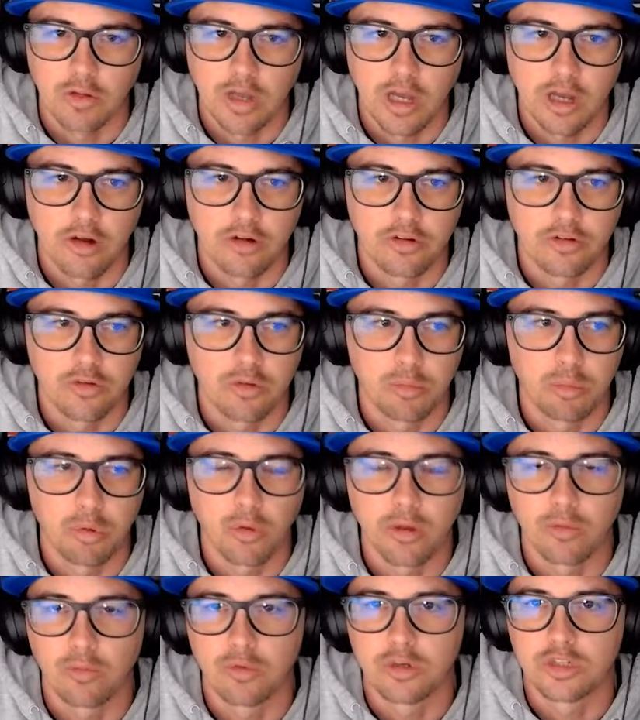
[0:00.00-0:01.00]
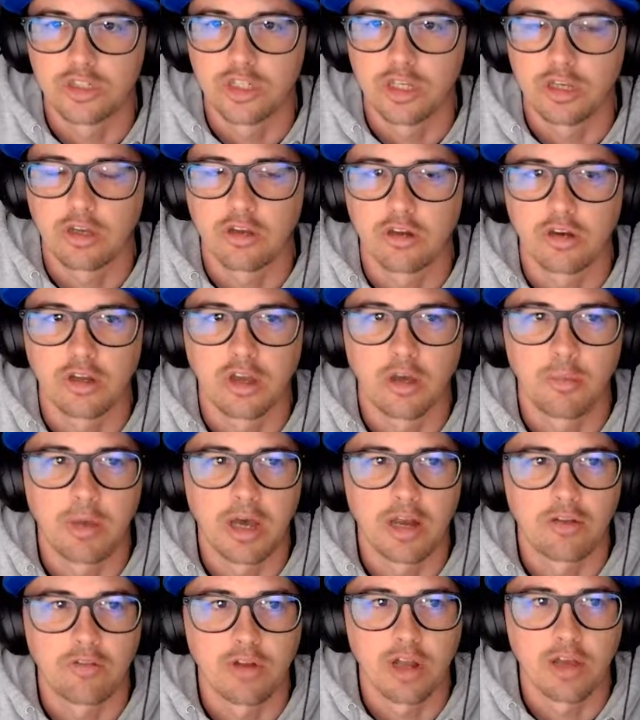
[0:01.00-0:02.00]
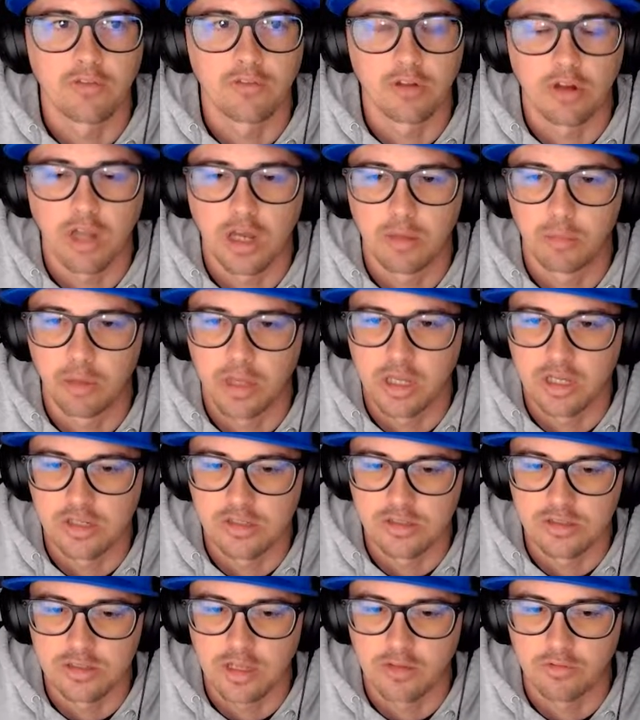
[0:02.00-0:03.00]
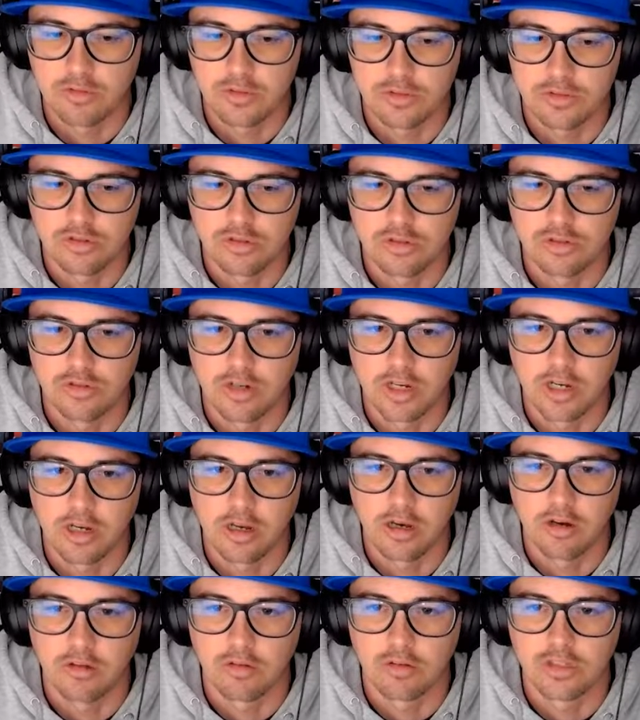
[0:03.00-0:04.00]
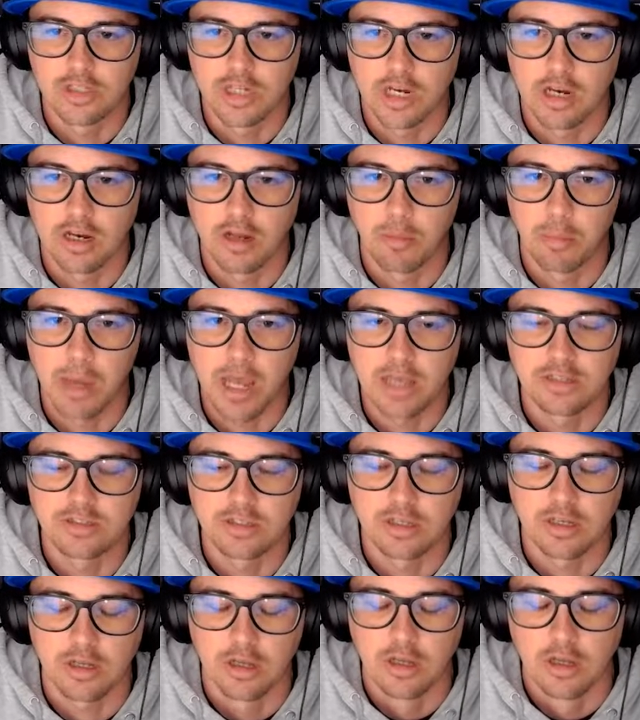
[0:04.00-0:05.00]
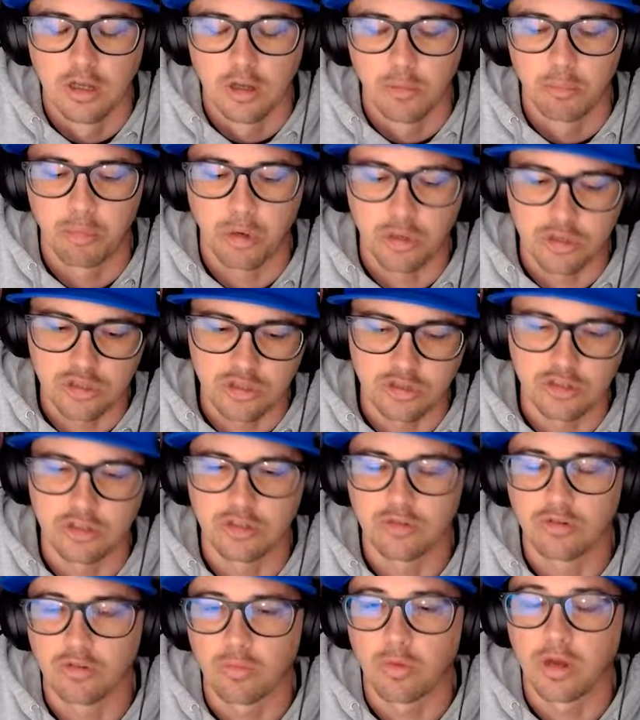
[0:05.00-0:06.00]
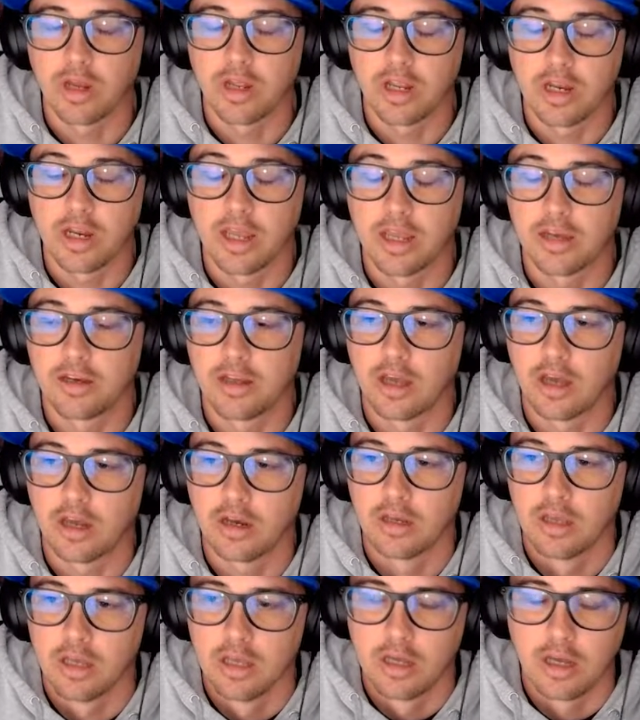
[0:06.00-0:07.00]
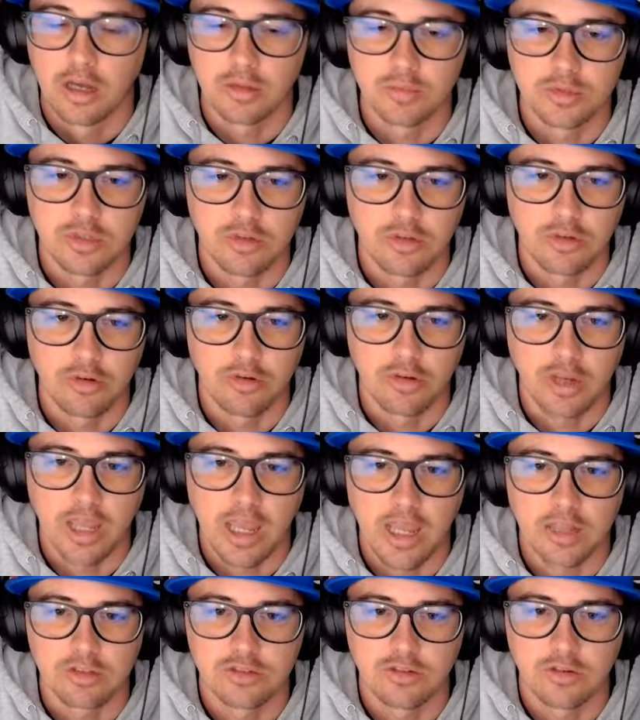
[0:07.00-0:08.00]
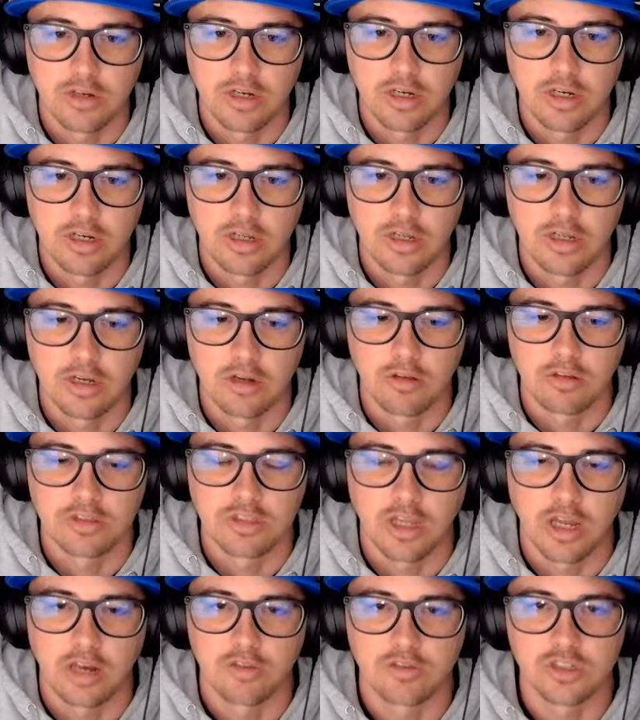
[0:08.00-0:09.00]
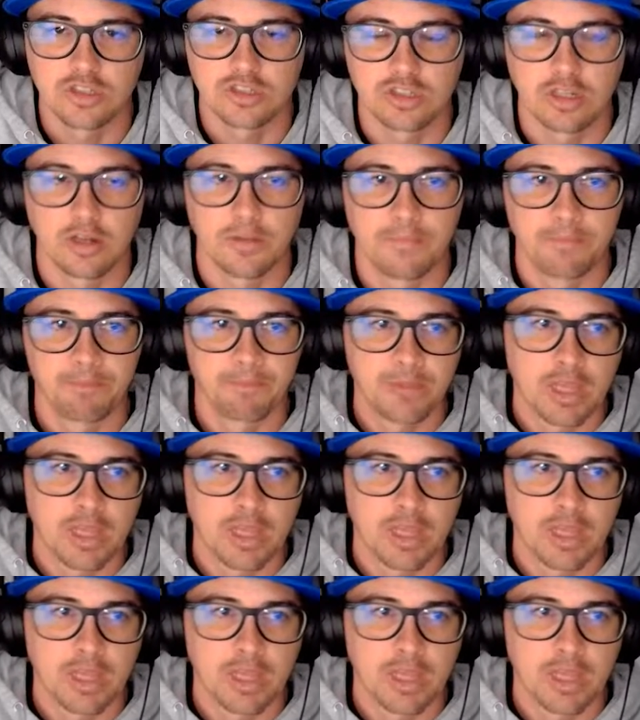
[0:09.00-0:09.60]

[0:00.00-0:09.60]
got her to a point where she couldn't come out of it after complications after surgery, and she ended up passing partially due to what it had done. So uterine cancer, is kind of just a,